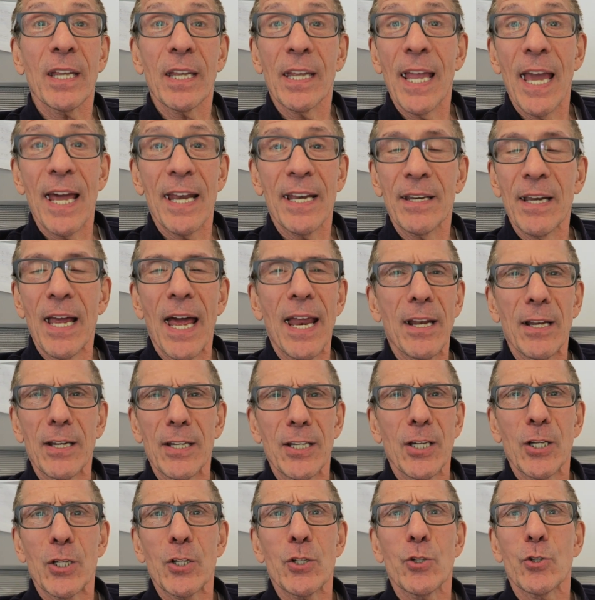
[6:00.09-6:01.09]
can get it at
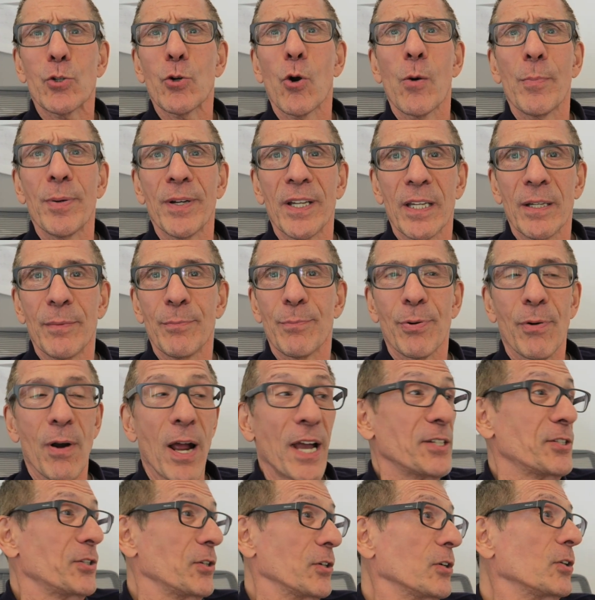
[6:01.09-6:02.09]
an exorbitant
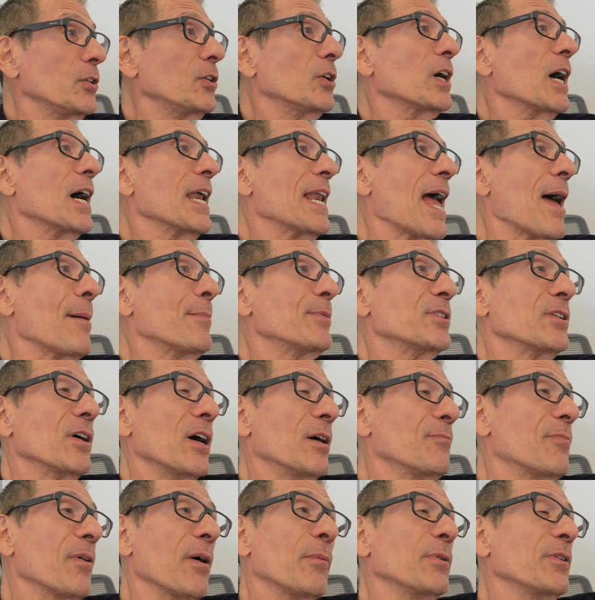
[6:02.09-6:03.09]
price. You can look on
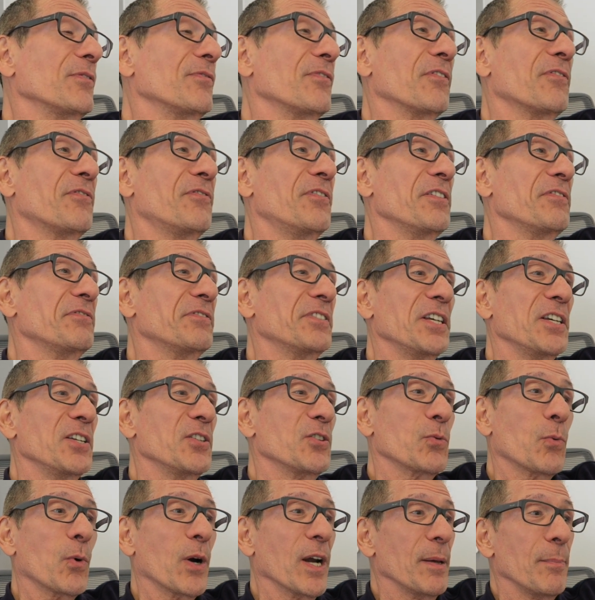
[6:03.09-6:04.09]
Amazon, probably for
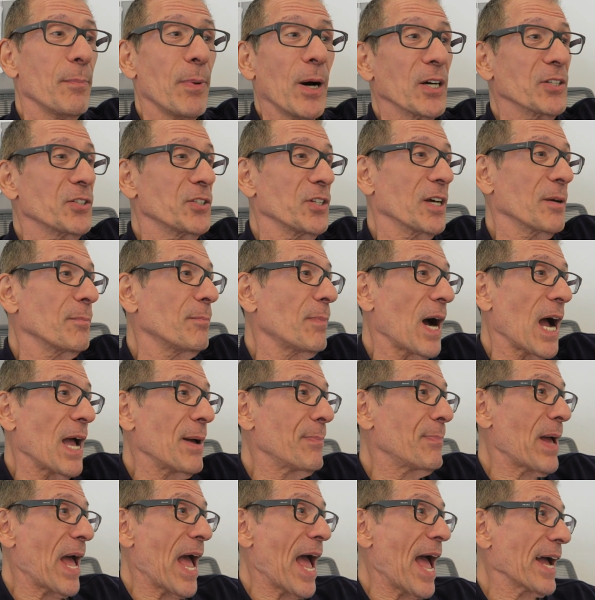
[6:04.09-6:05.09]
15, 20 bucks, you can buy
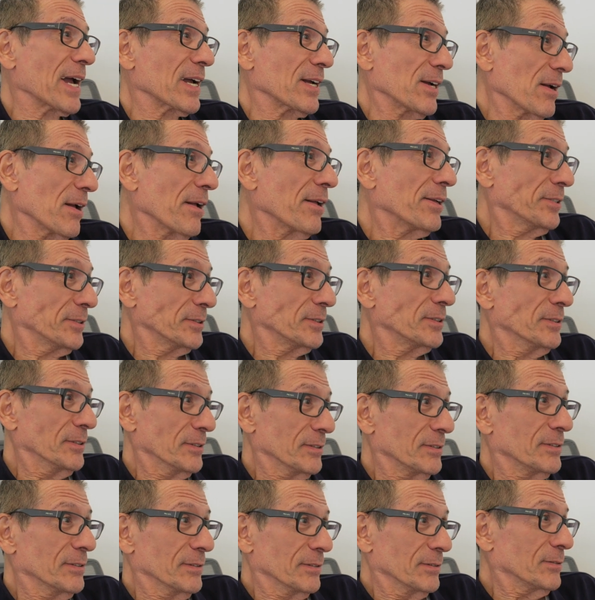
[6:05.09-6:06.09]
a pack.
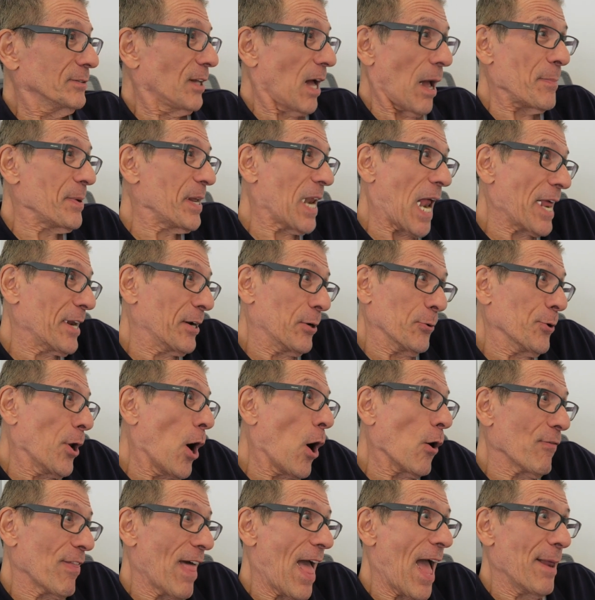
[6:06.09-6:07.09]
I mean, I don't
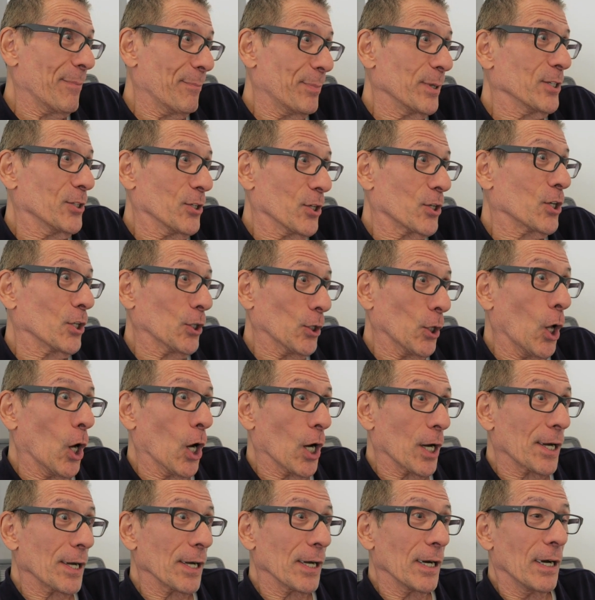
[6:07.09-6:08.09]
know that, but you could
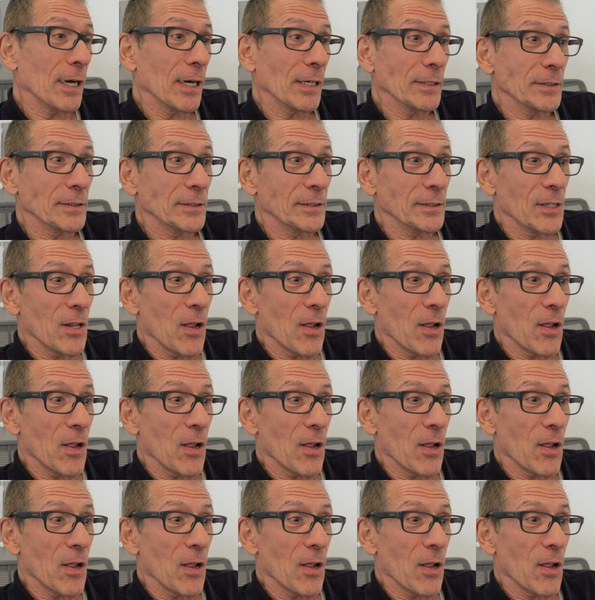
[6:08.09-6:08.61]
look. Yes,